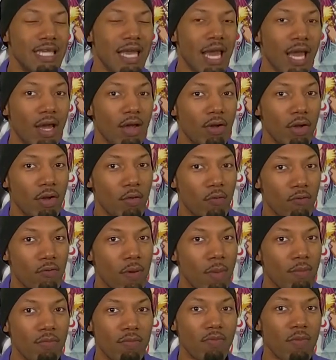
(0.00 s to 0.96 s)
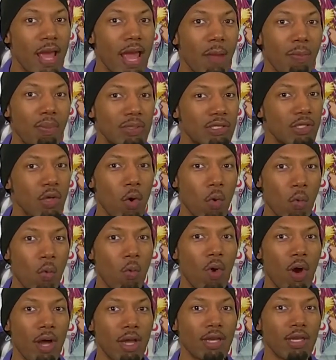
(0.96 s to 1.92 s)
yeah, from
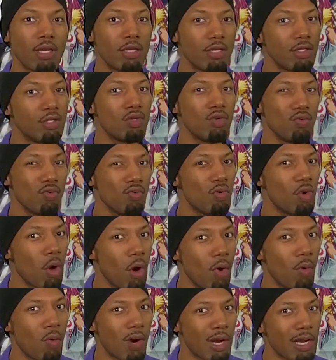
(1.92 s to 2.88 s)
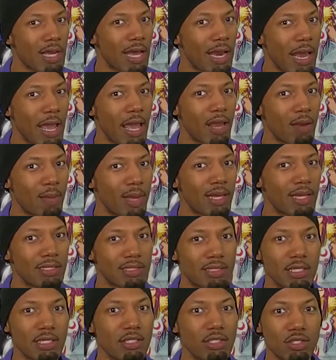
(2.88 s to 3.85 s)
episode one, you know what kind of anime
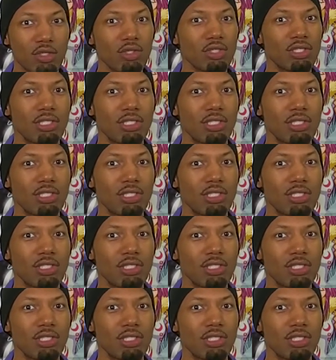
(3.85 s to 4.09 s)
this is.